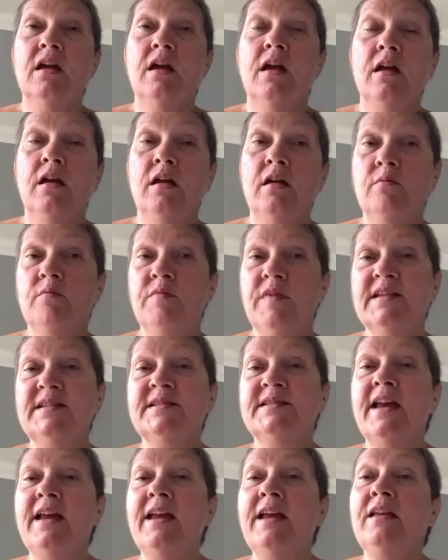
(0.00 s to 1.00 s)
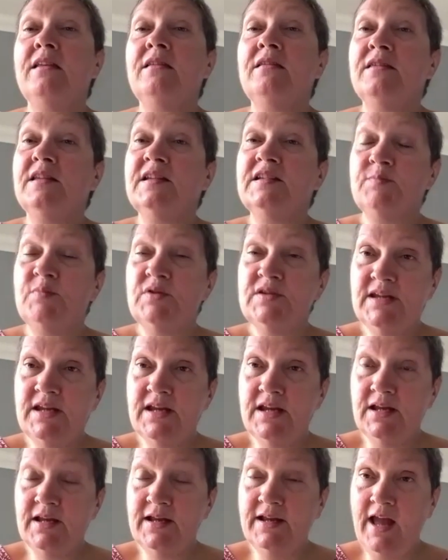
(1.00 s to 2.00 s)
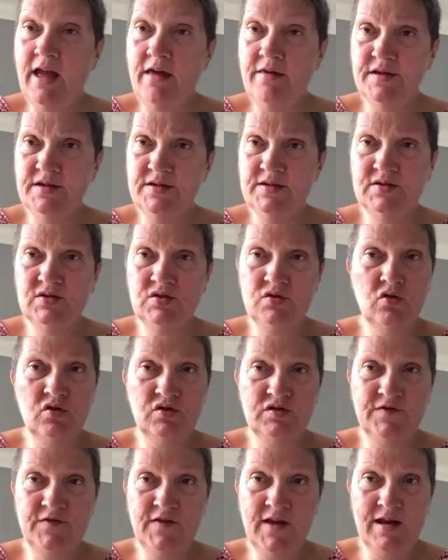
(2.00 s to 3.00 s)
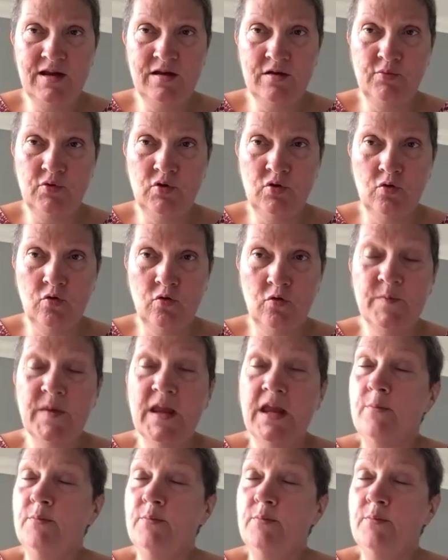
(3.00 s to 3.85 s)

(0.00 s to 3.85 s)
um, they're saying this particular catheter is not available